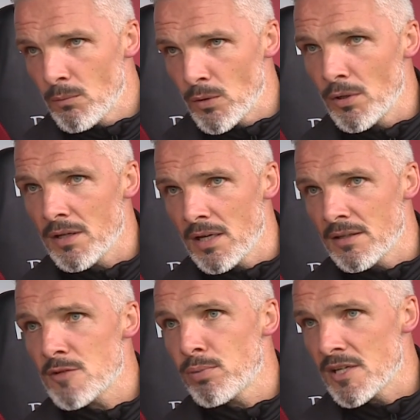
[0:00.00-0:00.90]
We want to get
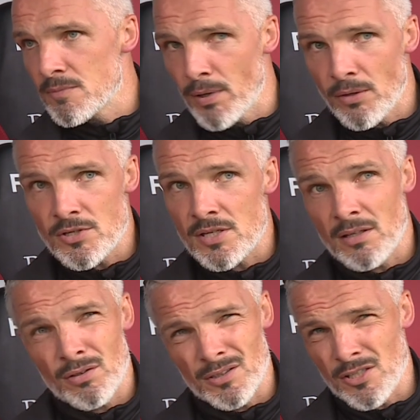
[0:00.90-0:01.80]
this place bouncing.
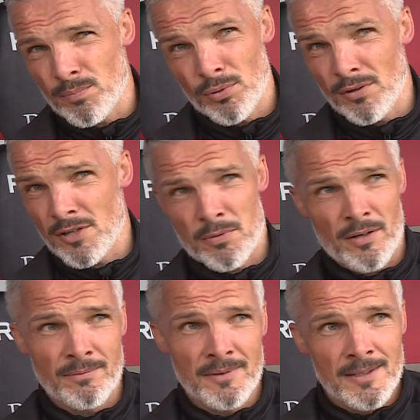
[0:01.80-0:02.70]
I thought the supporters were